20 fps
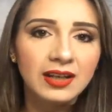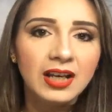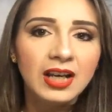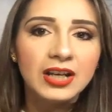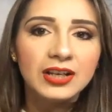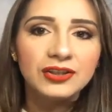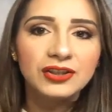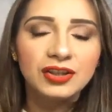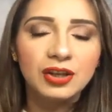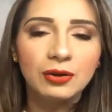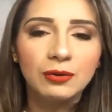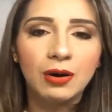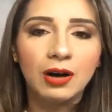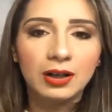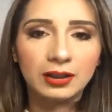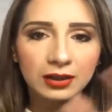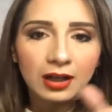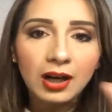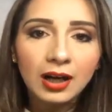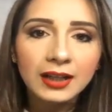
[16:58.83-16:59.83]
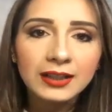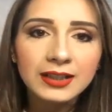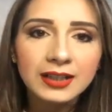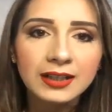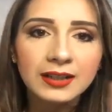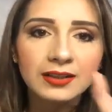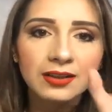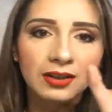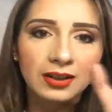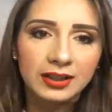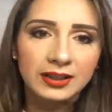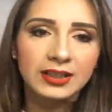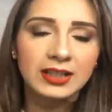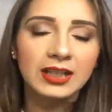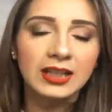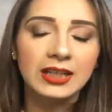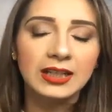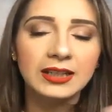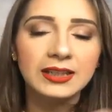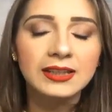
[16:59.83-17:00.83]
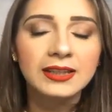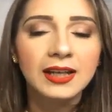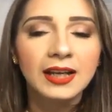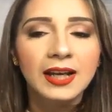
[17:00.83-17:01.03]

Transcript: So our content are TEKS.